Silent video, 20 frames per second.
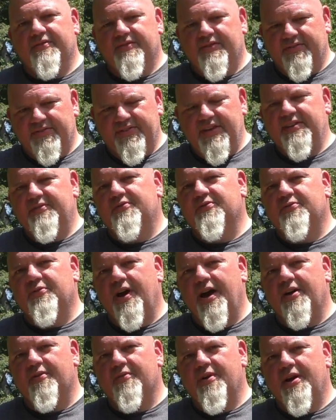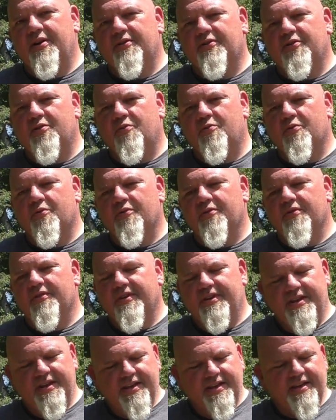Season's right around the corner,
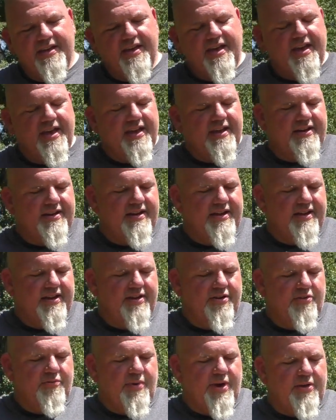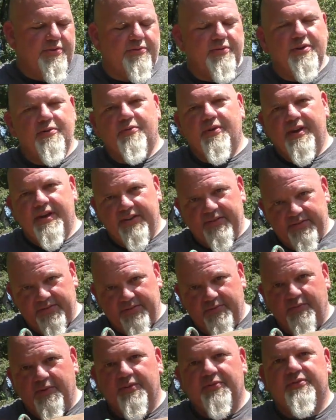and here in about 3
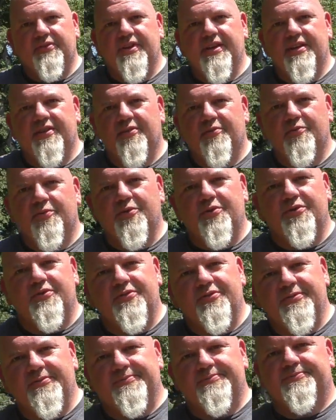weeks, we'll see you in the woods.